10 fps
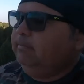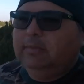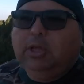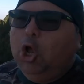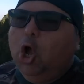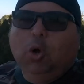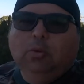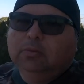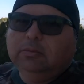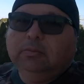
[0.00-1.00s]

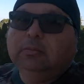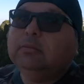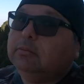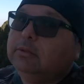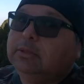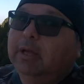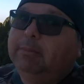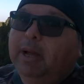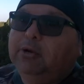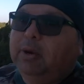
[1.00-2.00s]
No, South
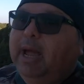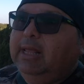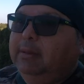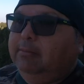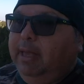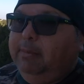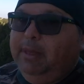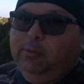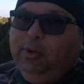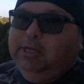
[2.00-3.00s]
Padre Island may
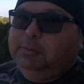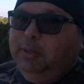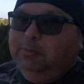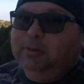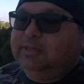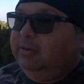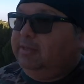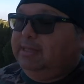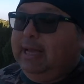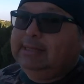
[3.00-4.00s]
be rich people stuff
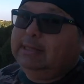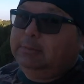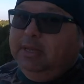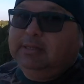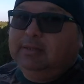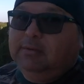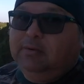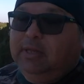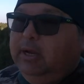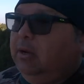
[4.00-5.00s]
because that's expensive
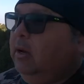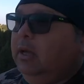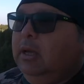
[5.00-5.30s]
over there.